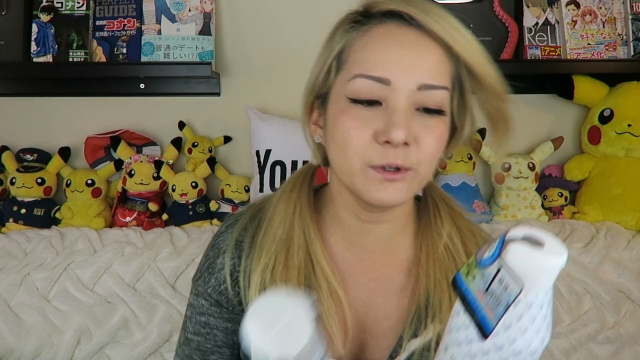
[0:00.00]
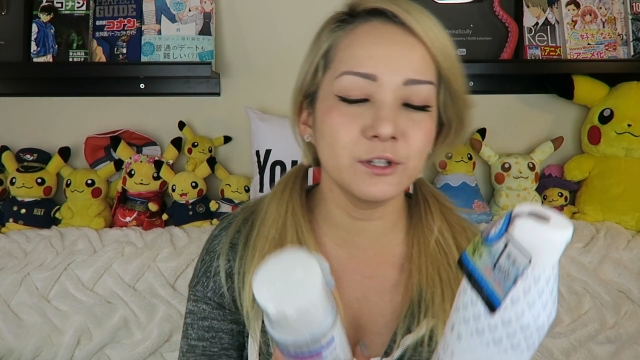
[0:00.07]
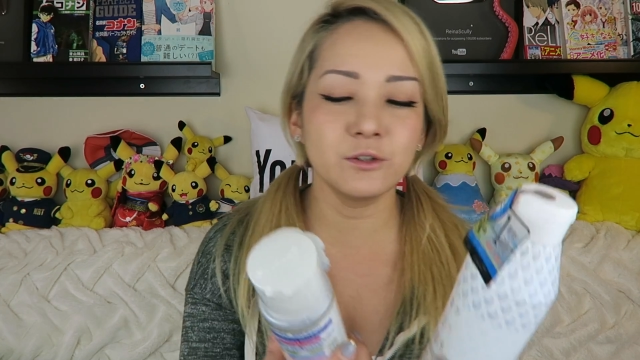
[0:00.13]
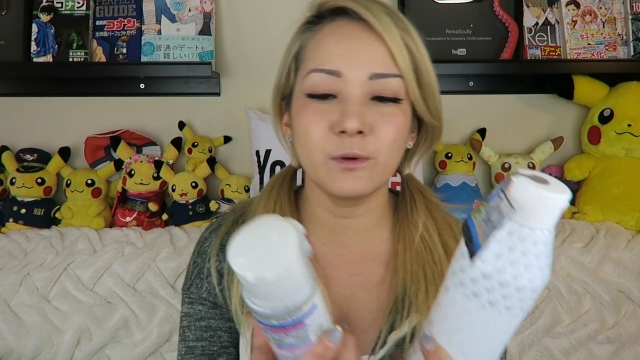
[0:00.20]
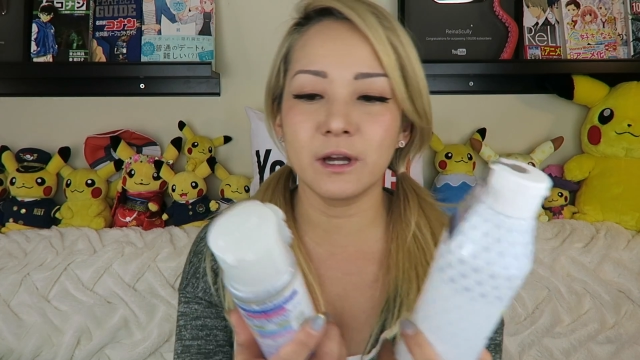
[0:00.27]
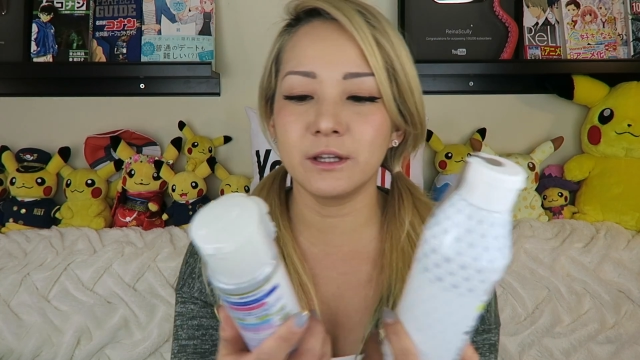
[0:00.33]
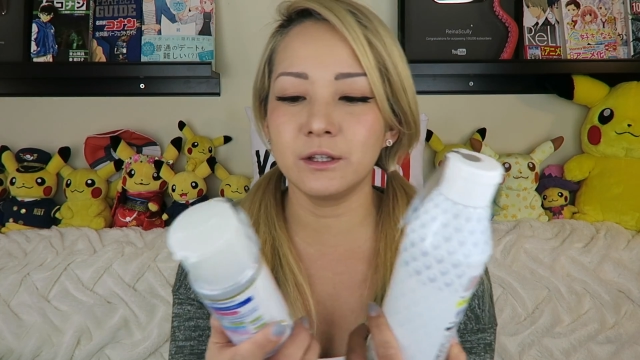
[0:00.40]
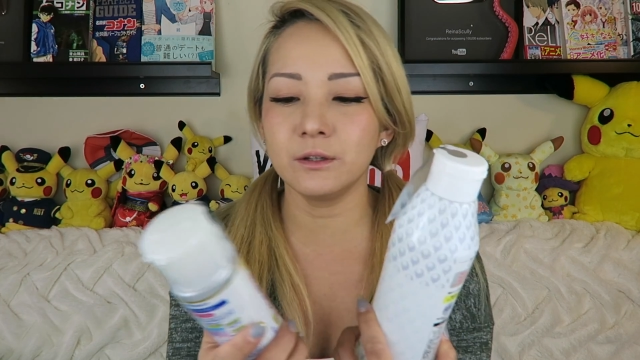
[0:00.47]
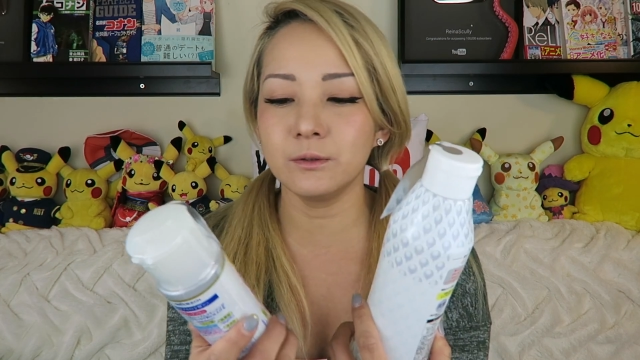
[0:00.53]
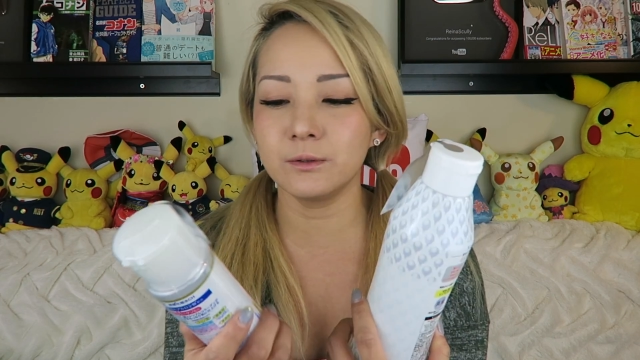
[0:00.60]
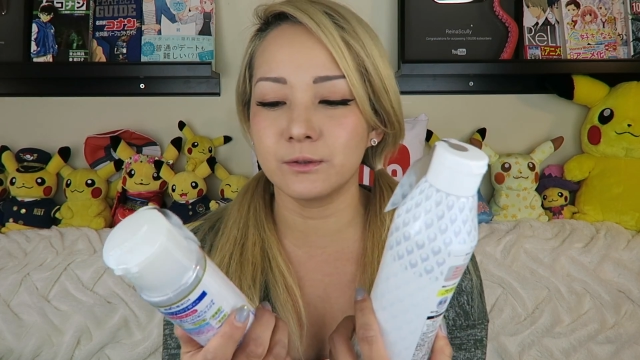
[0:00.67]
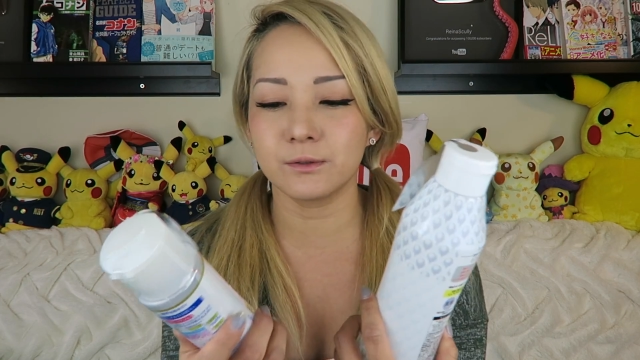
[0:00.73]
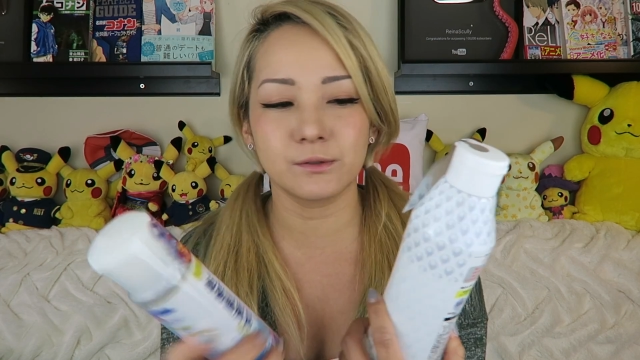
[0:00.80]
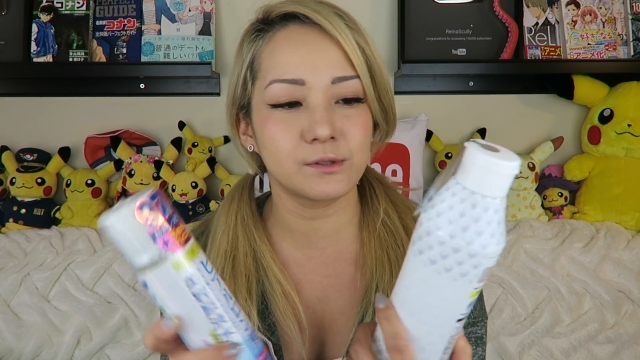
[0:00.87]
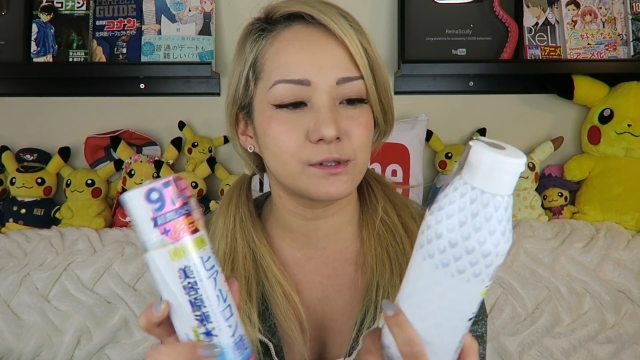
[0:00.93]
one do I
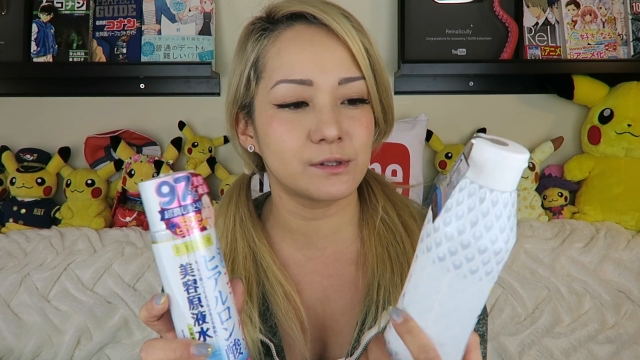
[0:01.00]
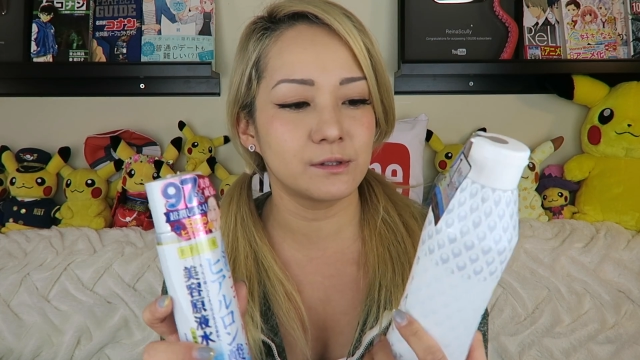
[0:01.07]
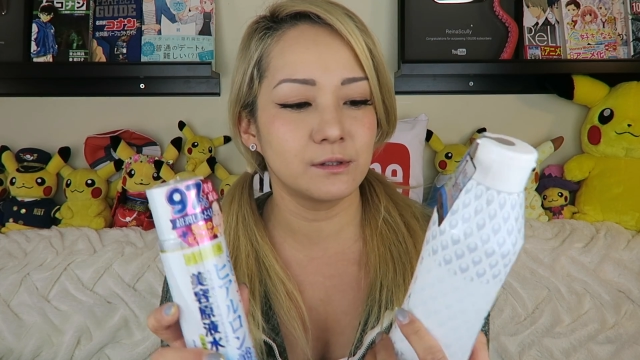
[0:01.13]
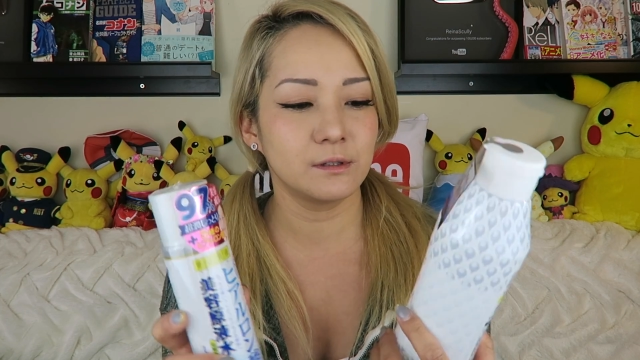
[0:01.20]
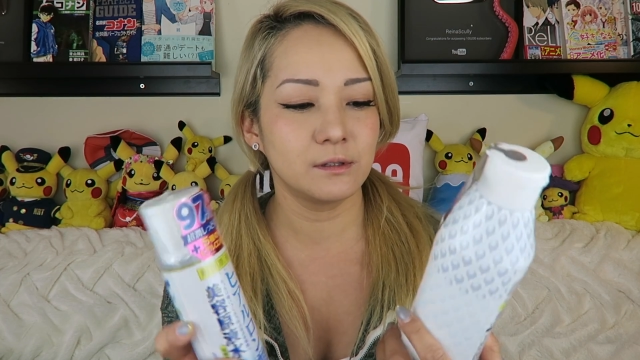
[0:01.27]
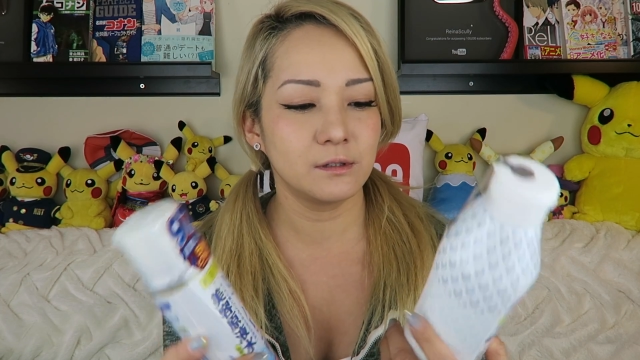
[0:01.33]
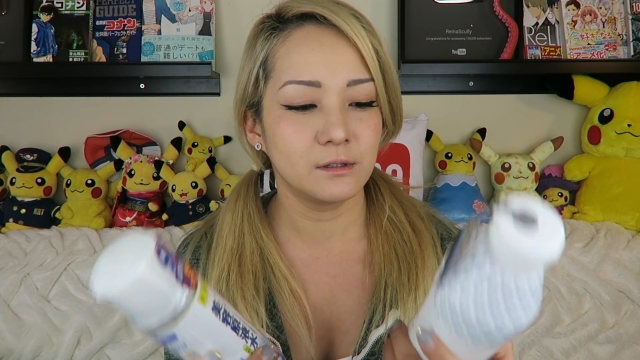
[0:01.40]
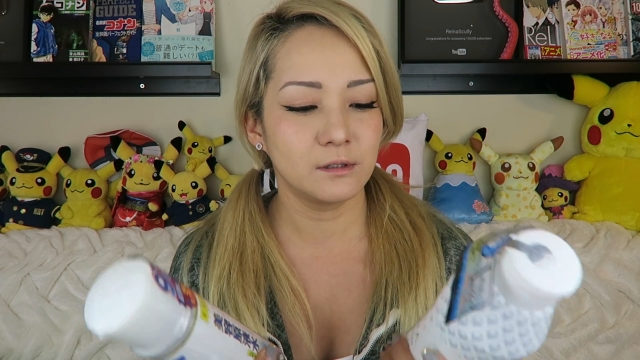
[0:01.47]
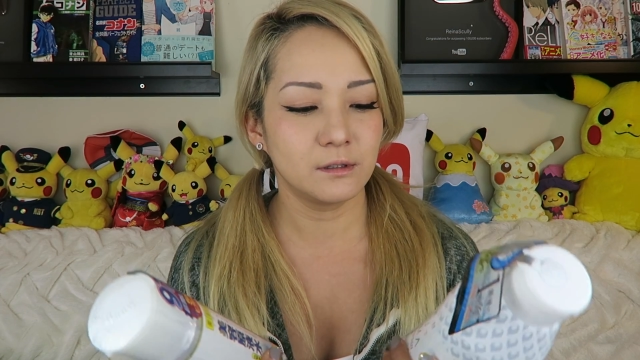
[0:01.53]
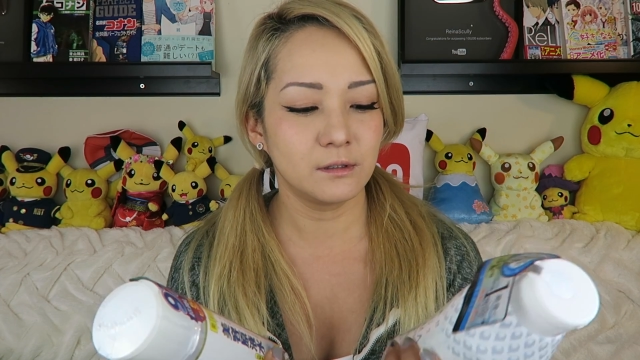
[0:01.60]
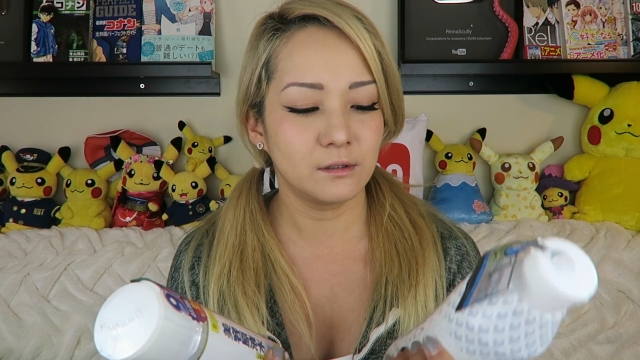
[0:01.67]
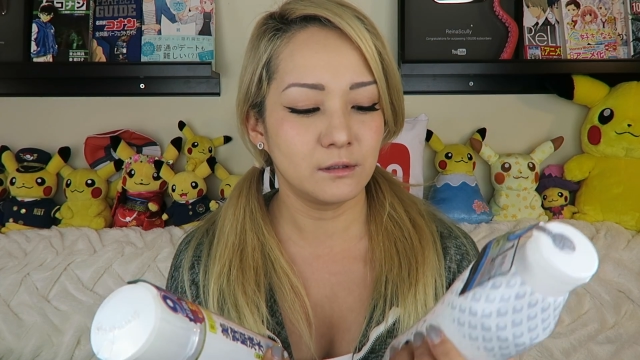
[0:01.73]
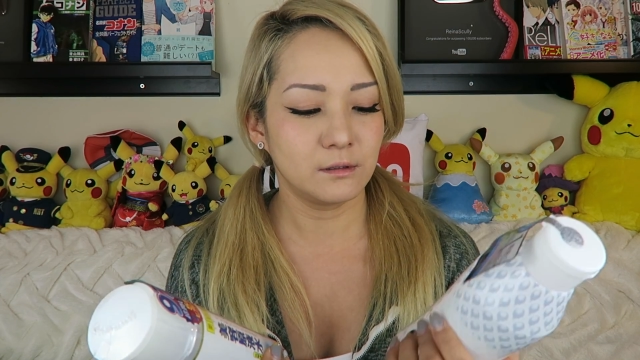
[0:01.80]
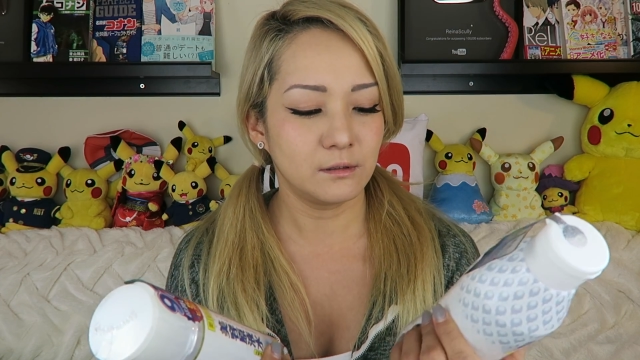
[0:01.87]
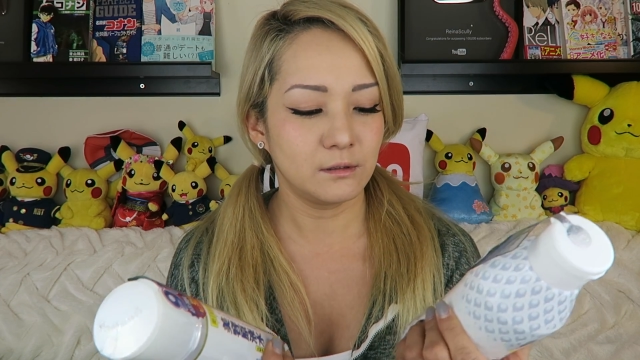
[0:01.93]
use?
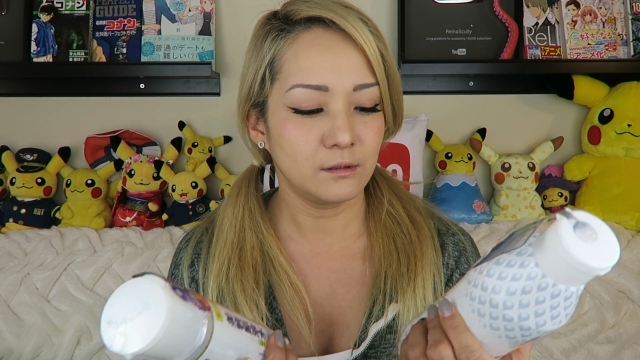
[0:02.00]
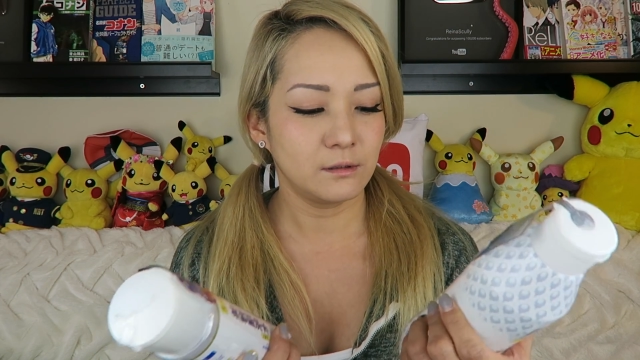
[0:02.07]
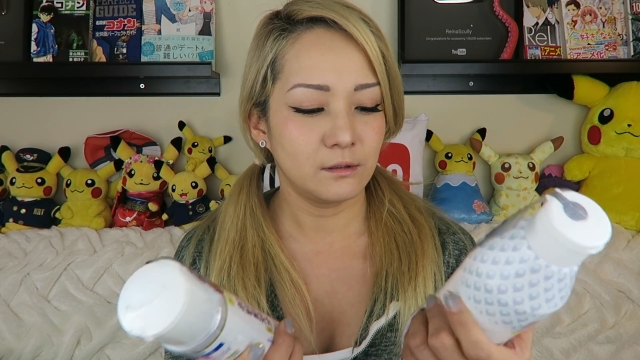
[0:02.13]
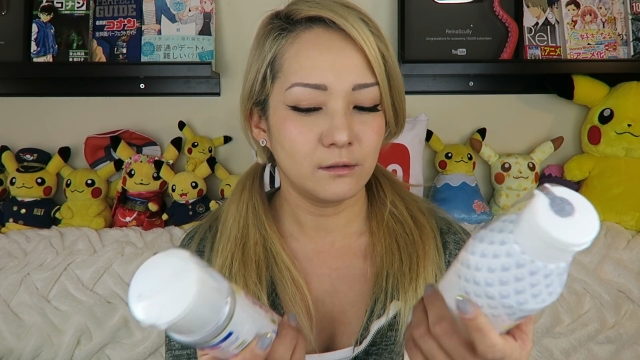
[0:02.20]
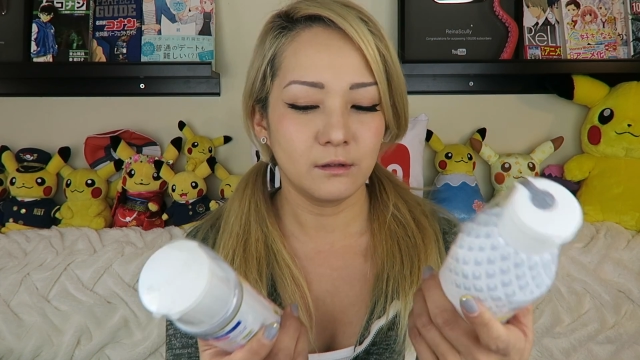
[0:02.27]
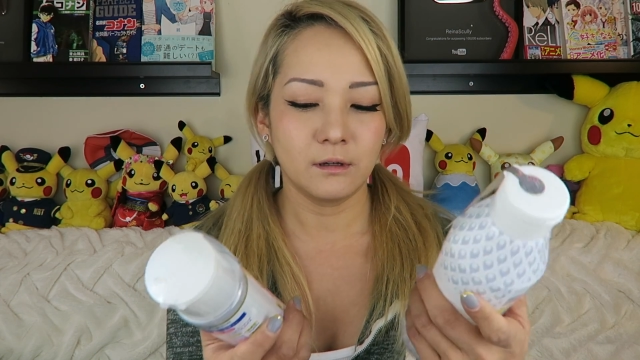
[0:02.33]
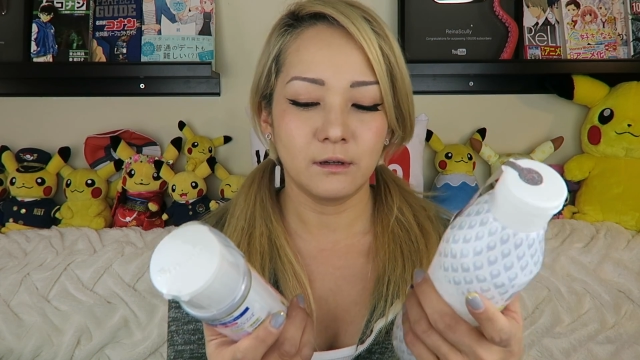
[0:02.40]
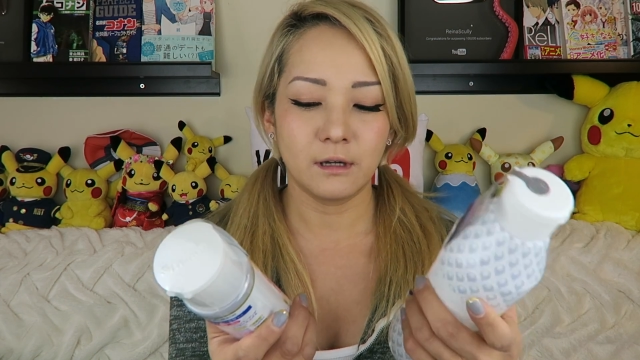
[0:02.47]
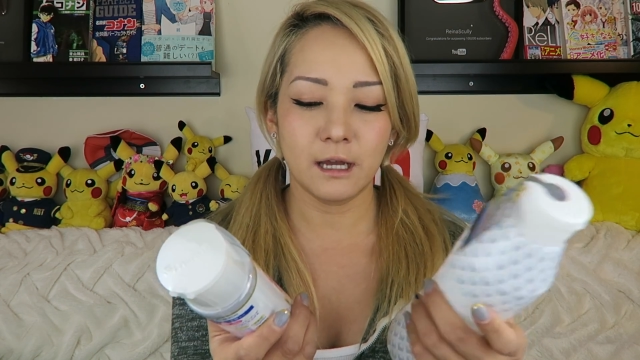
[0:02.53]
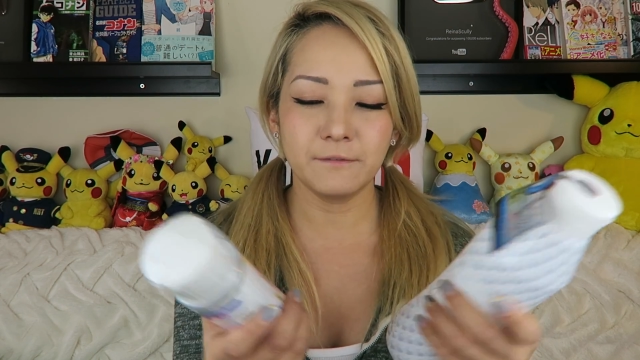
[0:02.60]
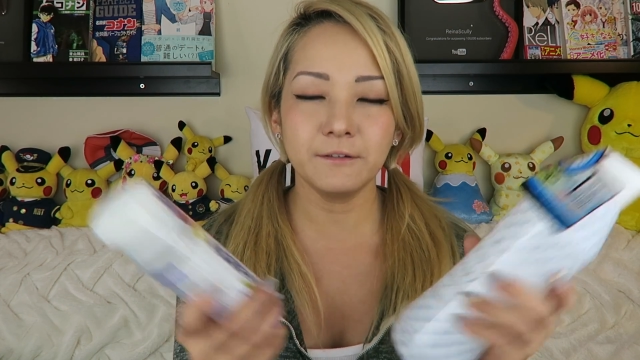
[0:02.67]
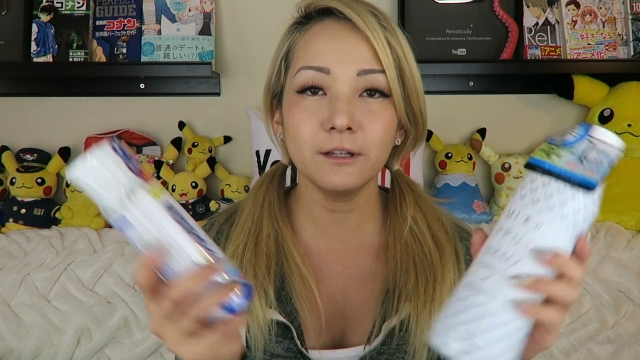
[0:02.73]
I